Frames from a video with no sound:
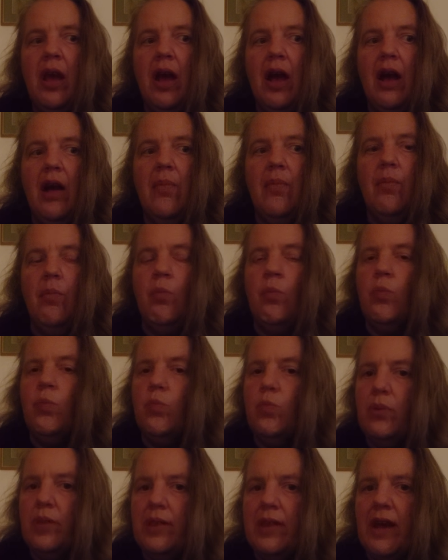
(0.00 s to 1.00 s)

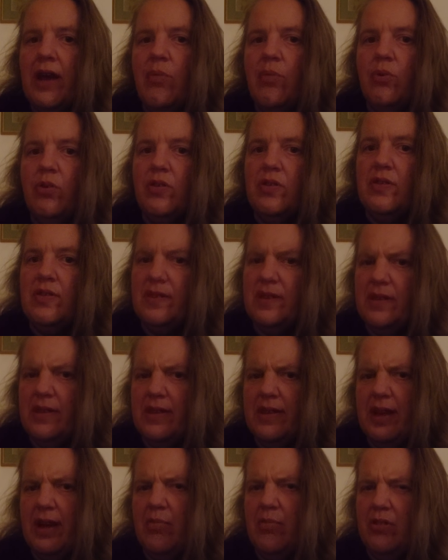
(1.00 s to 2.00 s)
that was
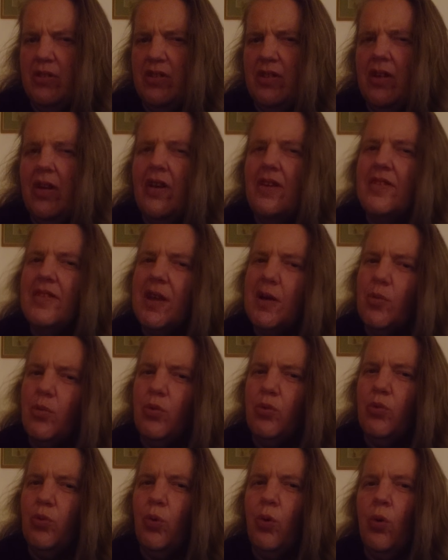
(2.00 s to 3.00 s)
nice, that
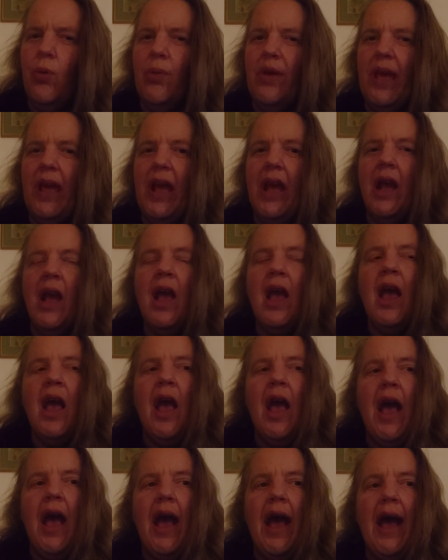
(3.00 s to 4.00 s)
was warming.
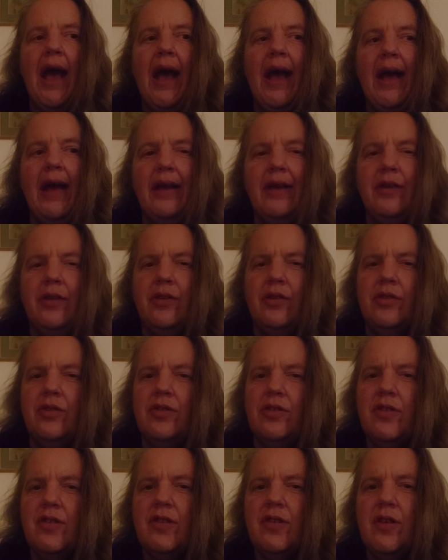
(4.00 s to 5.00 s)

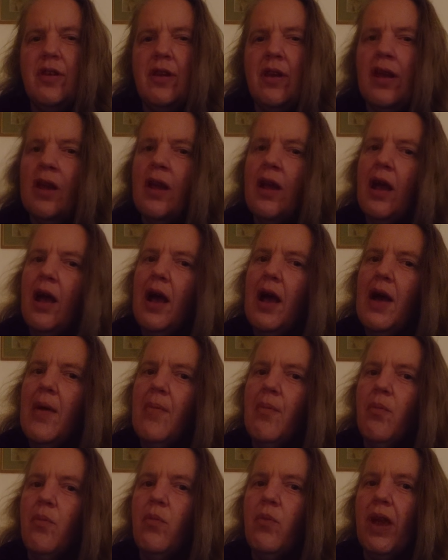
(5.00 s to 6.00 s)
And
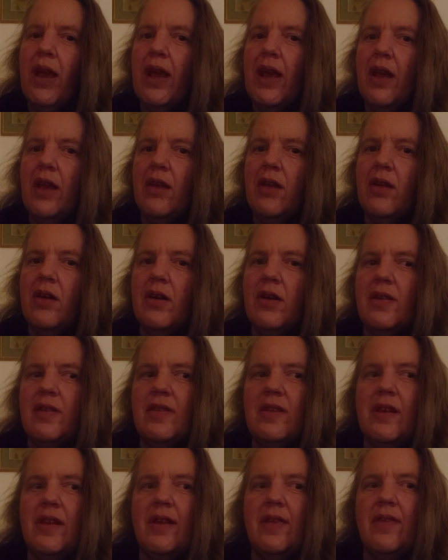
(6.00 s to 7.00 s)

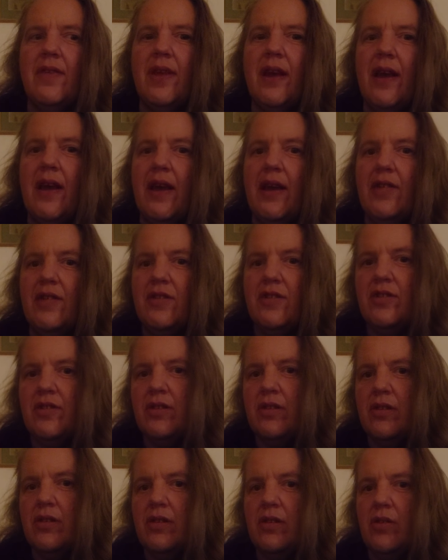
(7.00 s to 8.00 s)
recognizing that
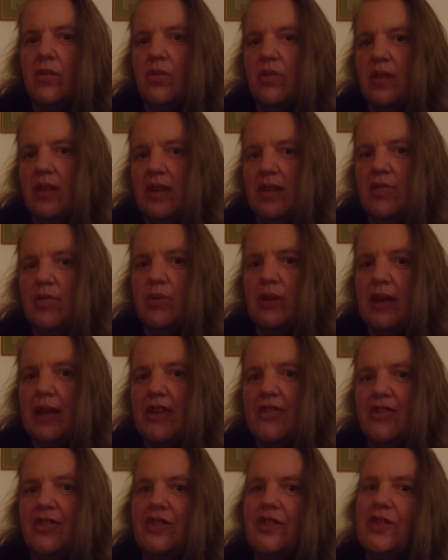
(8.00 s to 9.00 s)
these
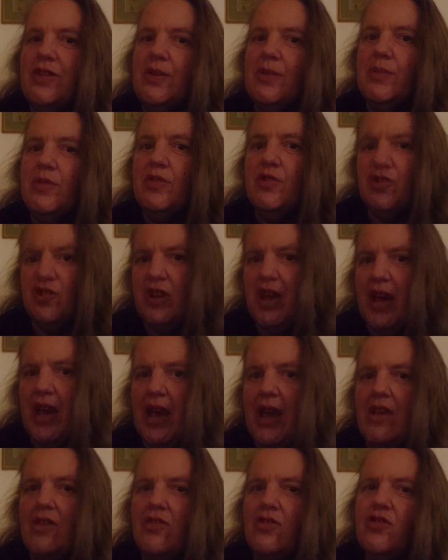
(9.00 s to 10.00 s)
relationships
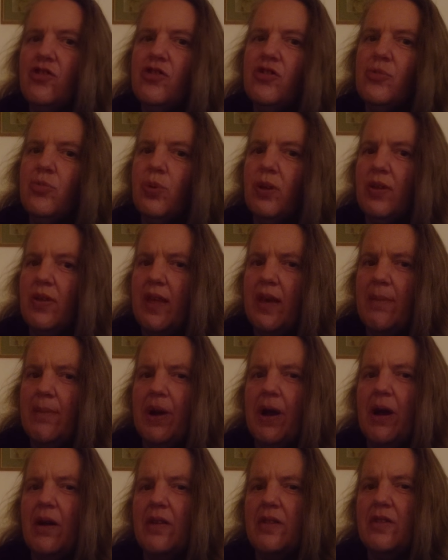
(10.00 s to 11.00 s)
change when they
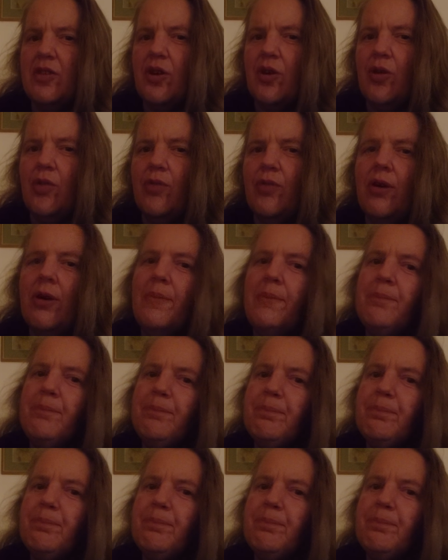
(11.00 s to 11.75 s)
pass over.